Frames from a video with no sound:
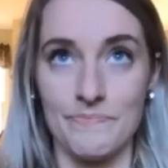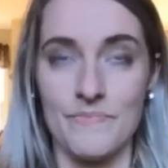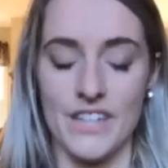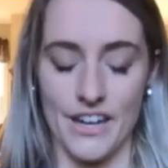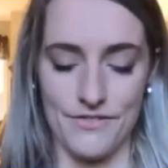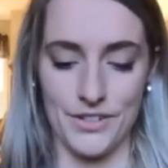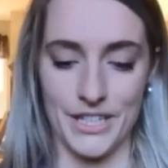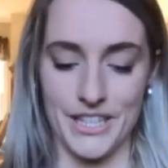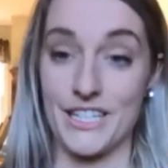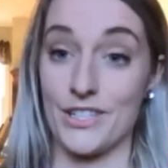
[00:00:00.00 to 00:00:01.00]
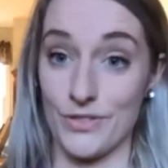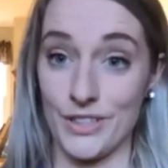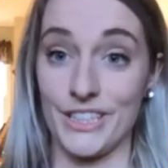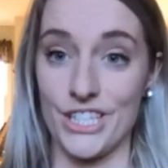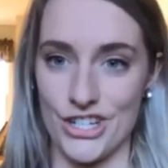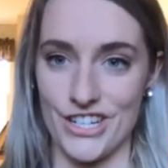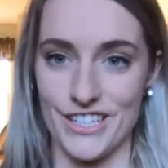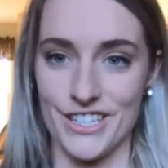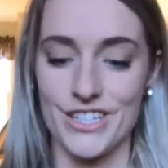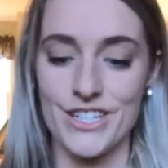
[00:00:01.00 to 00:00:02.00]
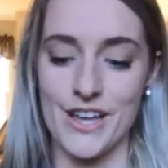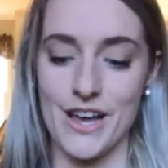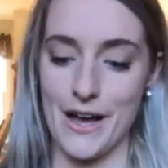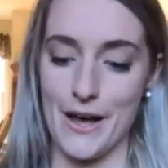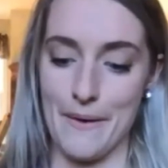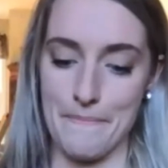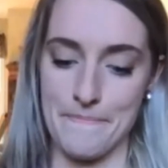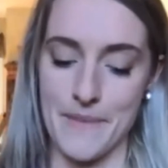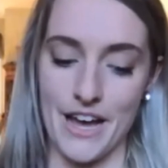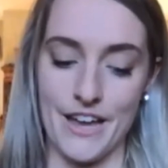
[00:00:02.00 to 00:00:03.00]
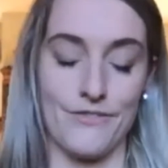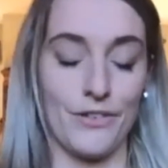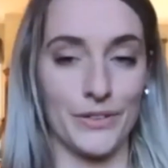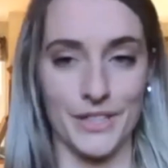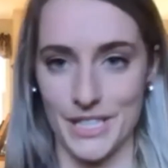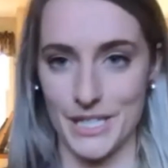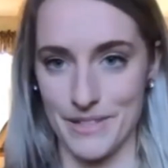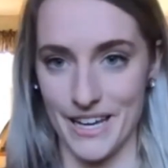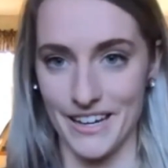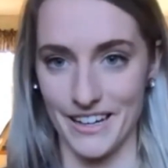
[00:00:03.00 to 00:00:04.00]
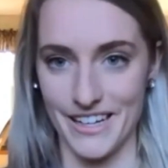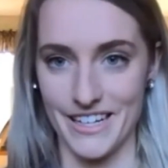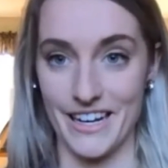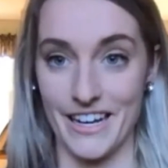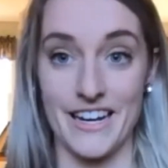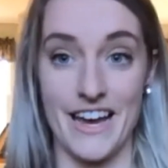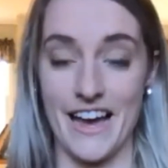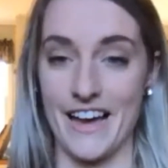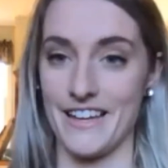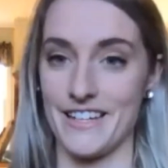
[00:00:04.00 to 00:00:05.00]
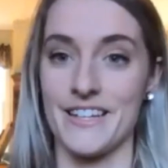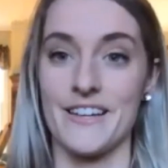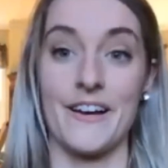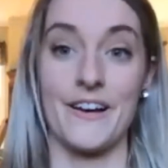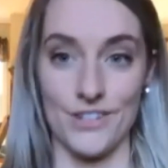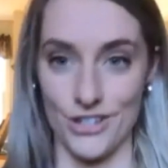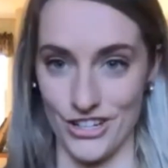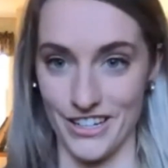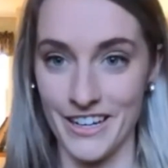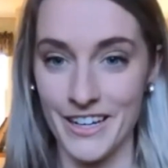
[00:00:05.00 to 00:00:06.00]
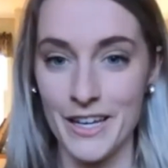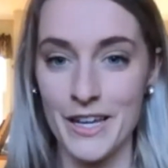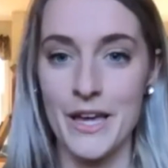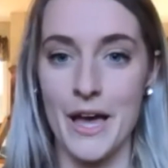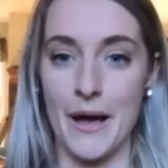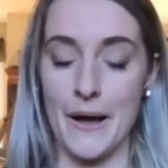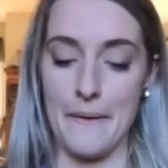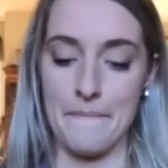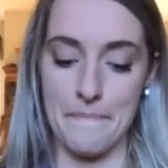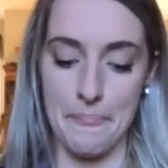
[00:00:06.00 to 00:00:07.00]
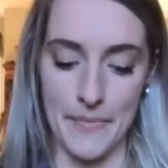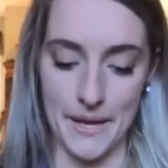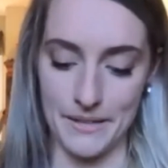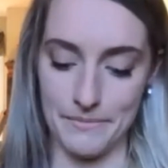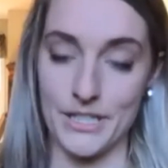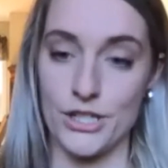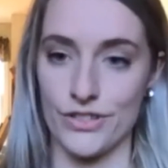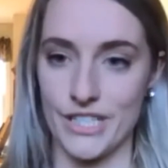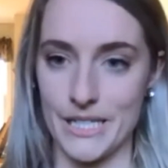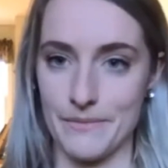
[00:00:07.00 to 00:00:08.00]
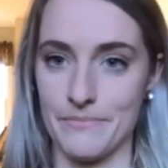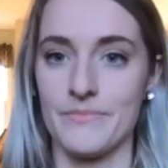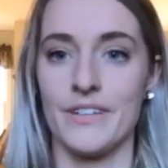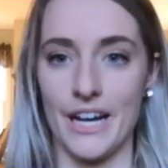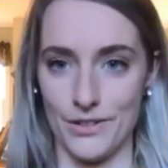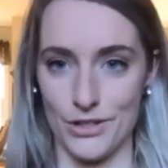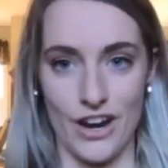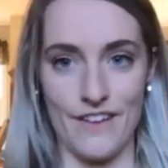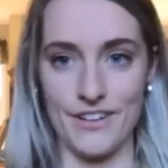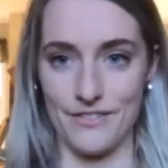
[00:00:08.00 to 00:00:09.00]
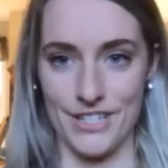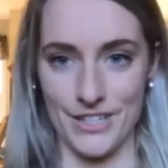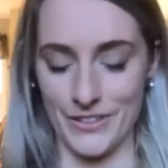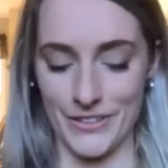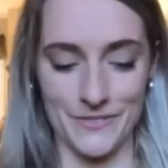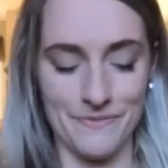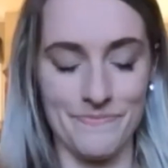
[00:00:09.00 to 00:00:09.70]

I feel like things really changed. Um, I had fallen asleep that night and I had had a vision. Um, in my dream, I was driving a vehicle